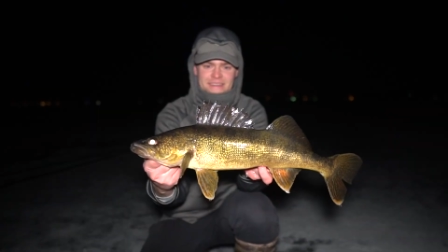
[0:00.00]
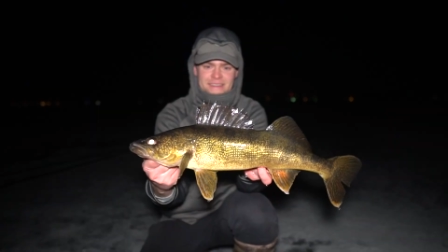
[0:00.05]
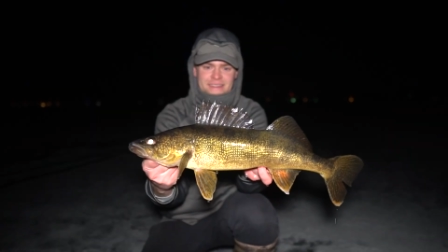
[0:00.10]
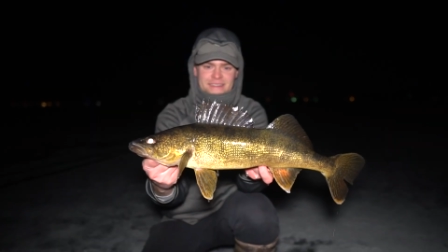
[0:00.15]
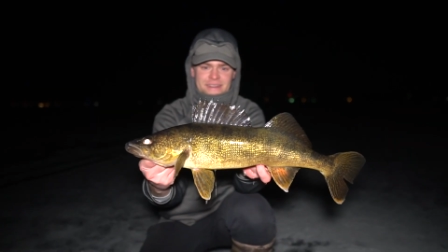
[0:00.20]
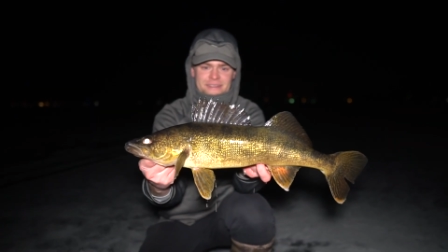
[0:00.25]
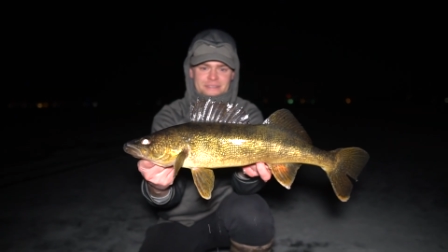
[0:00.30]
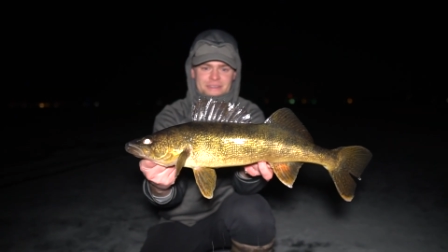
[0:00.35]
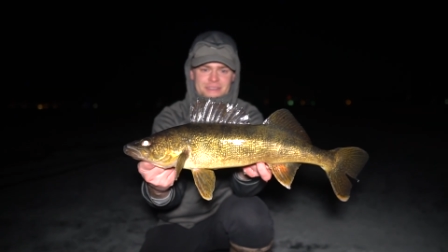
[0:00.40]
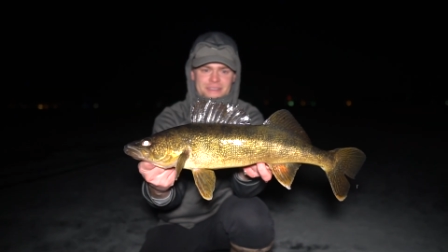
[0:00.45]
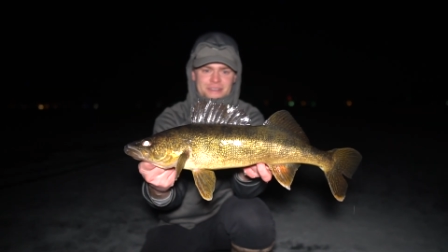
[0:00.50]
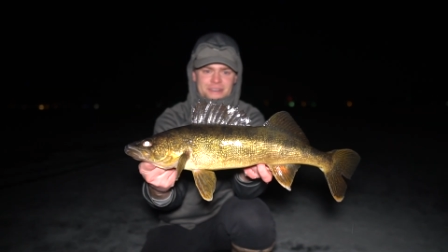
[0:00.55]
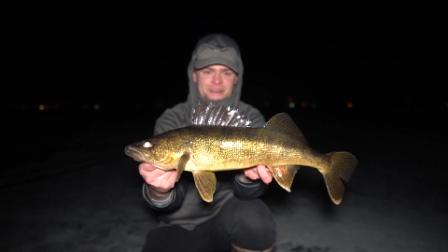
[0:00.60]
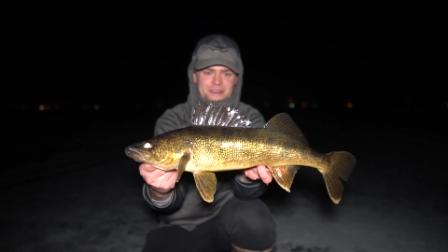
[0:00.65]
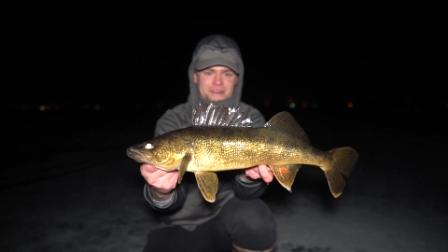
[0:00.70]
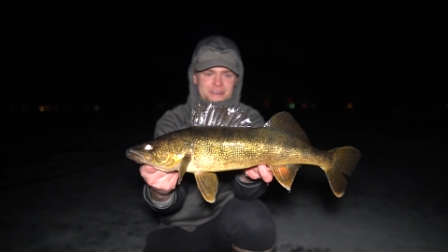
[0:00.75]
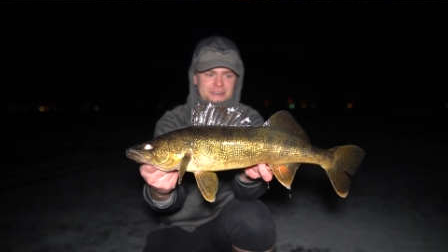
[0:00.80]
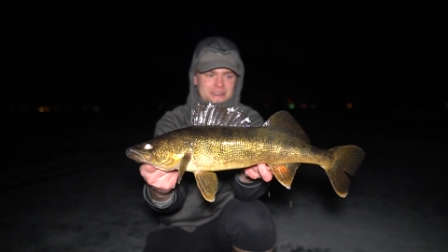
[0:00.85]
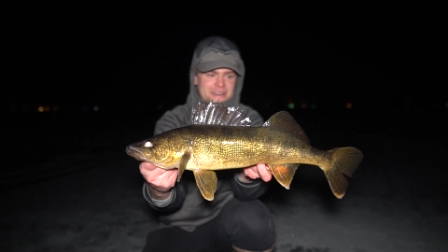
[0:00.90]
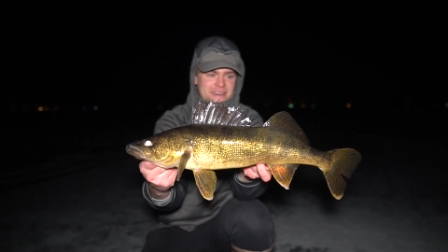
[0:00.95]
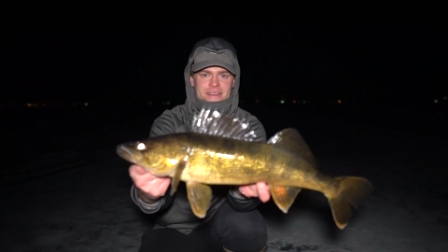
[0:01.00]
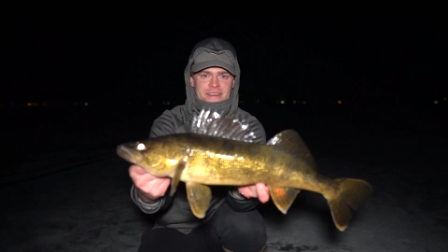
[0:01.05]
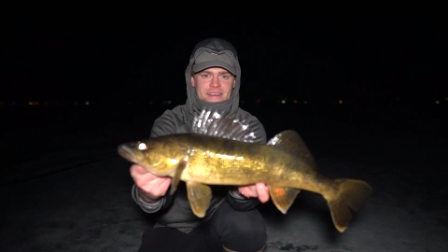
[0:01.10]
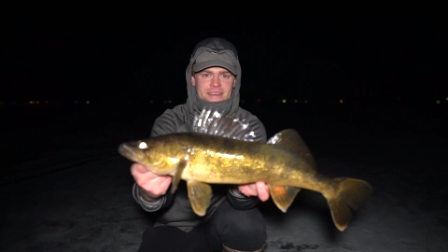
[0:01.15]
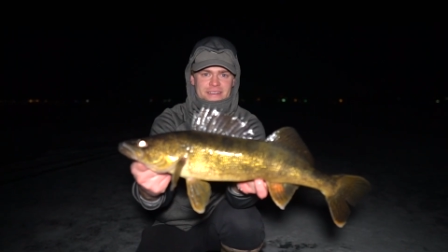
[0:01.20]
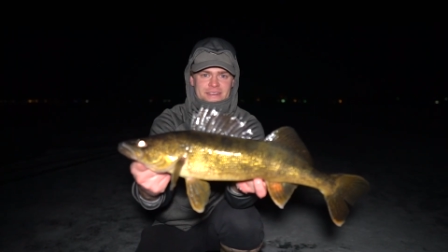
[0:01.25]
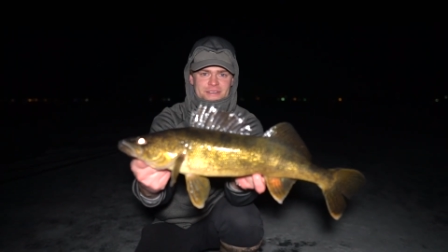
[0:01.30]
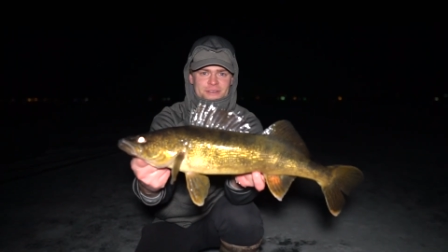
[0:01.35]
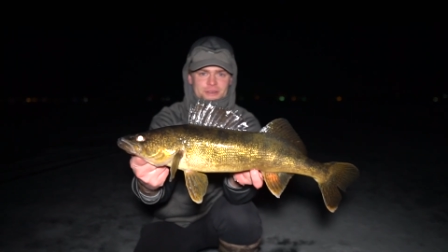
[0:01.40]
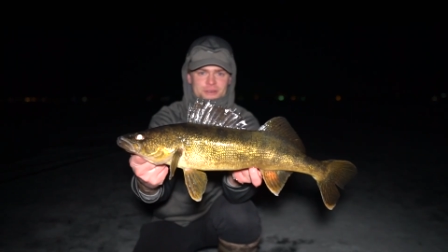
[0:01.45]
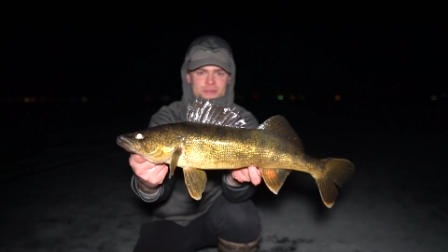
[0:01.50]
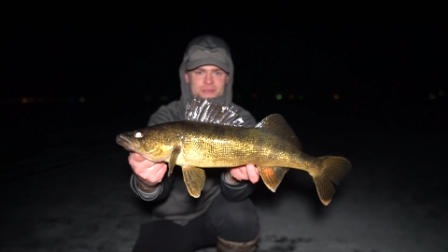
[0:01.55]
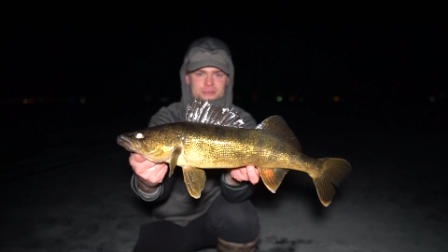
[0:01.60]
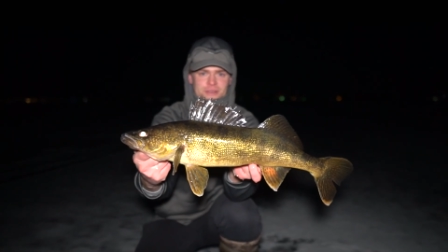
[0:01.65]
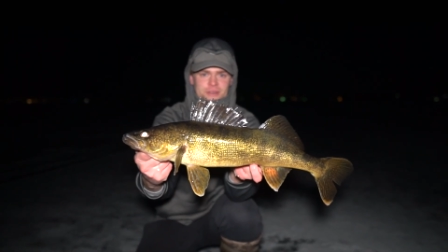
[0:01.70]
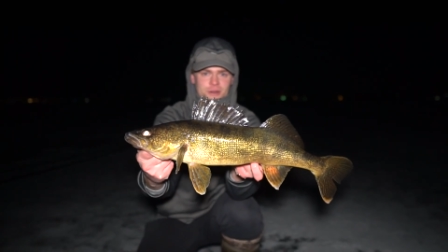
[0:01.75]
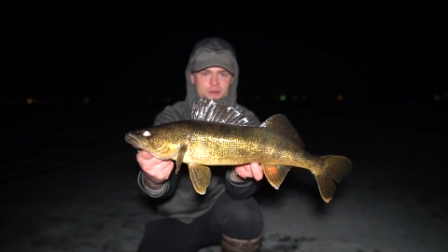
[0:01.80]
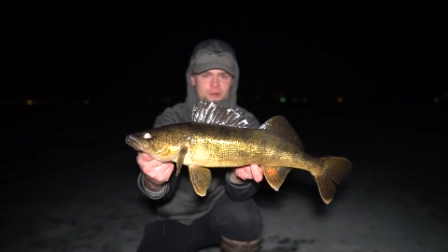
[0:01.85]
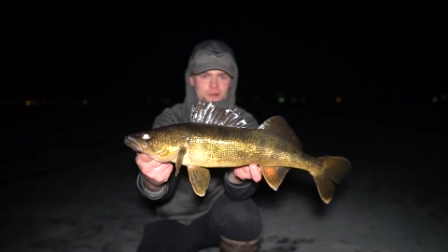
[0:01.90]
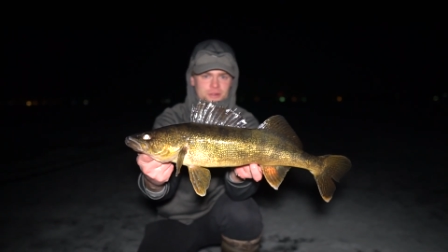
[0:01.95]
There we go. Nice
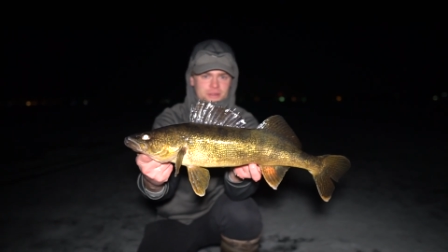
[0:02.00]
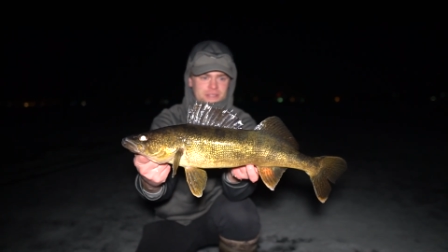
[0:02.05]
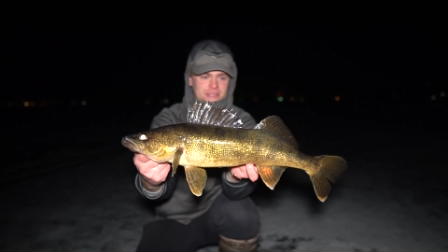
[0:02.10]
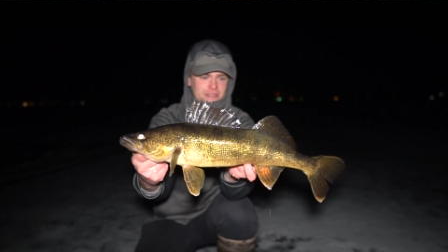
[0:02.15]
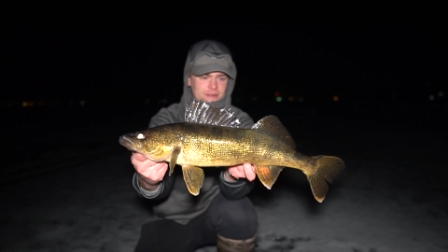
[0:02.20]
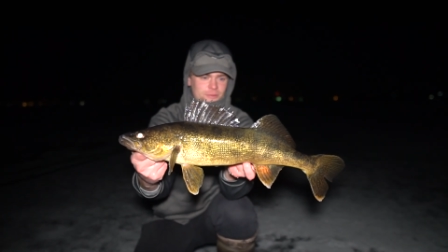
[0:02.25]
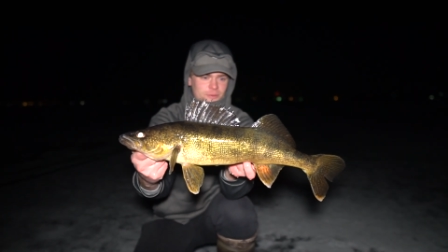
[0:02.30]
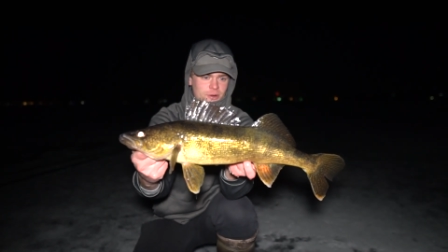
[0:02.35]
old golden